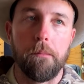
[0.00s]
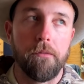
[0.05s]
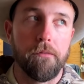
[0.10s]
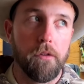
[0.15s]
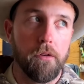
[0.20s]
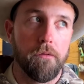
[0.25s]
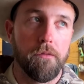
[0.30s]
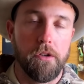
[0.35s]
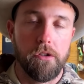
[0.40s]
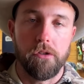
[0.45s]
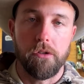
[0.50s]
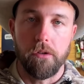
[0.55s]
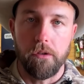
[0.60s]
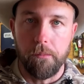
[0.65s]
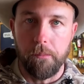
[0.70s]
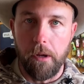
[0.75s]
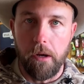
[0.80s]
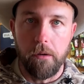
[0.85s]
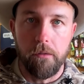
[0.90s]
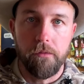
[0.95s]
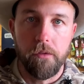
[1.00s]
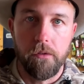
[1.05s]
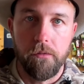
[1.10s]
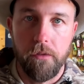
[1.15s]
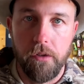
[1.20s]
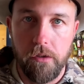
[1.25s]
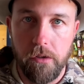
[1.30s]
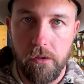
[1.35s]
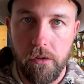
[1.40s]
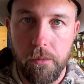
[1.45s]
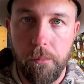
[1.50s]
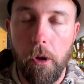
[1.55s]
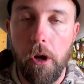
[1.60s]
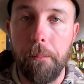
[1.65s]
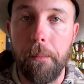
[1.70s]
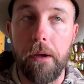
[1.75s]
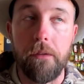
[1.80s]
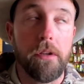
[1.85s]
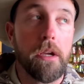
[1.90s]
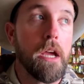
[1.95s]
If you're fishing on the bottom, if you're fishing
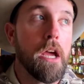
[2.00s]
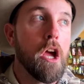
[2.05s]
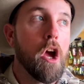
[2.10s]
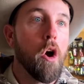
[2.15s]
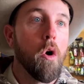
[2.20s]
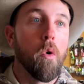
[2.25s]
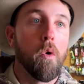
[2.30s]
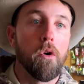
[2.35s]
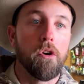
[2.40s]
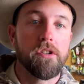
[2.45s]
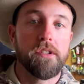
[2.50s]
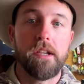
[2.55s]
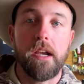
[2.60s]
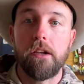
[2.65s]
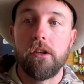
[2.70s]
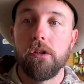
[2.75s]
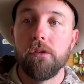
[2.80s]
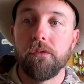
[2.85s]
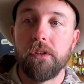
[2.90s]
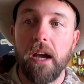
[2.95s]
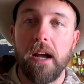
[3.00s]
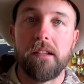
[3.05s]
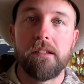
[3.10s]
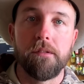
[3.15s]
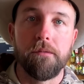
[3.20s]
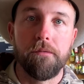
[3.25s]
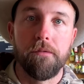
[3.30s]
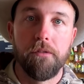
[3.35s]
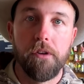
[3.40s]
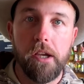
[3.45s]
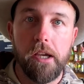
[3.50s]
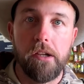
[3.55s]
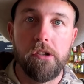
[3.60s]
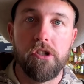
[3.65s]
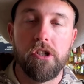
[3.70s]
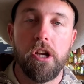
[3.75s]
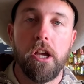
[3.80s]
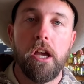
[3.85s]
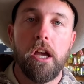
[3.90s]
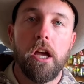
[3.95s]
smallmouth, or say you've got some
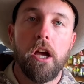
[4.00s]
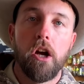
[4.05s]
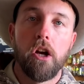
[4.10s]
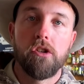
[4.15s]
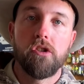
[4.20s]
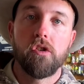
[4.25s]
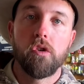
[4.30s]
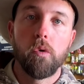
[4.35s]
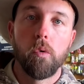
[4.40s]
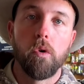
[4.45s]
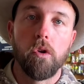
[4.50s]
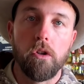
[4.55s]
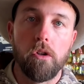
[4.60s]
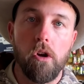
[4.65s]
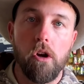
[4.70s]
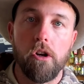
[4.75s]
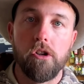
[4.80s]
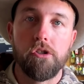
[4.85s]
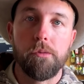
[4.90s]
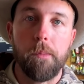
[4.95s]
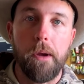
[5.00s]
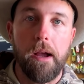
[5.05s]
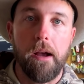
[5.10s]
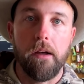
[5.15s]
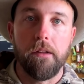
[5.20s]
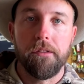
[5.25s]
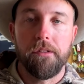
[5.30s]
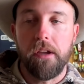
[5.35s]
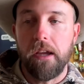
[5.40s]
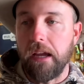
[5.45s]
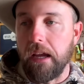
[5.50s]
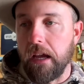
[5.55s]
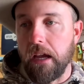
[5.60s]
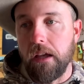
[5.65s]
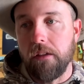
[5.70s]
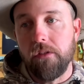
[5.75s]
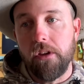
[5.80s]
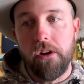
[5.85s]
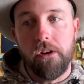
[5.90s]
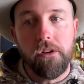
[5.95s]
fish, a school of largemouth,
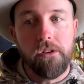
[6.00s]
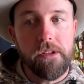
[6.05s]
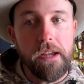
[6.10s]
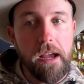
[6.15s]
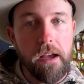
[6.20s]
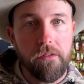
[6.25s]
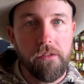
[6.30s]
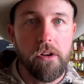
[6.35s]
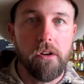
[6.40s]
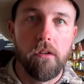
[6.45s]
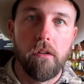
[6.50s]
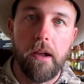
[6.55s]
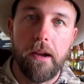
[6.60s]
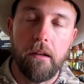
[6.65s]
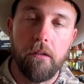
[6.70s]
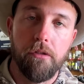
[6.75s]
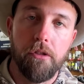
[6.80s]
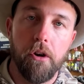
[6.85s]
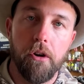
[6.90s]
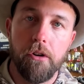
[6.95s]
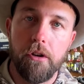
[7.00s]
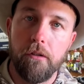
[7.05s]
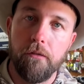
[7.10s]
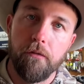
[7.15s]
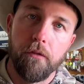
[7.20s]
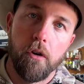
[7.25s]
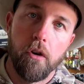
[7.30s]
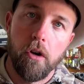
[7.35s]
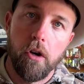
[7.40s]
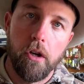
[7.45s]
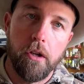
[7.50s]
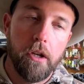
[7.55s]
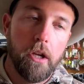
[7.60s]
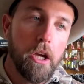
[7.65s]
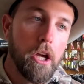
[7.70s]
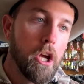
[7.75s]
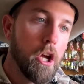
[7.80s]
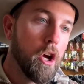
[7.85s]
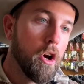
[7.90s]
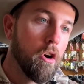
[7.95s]
and they're down there like 30 foot
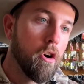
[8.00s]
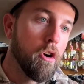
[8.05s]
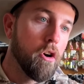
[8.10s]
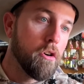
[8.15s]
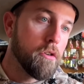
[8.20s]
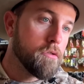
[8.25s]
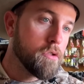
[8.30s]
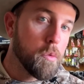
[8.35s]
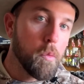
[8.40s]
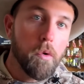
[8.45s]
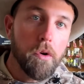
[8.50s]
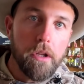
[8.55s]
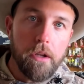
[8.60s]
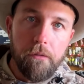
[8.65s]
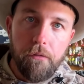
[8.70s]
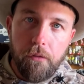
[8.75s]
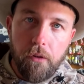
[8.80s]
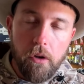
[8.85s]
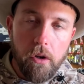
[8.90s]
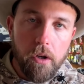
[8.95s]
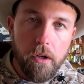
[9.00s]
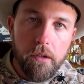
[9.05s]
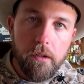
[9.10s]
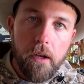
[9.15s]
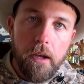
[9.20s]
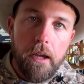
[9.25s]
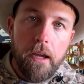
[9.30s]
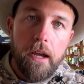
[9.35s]
or 20 foot,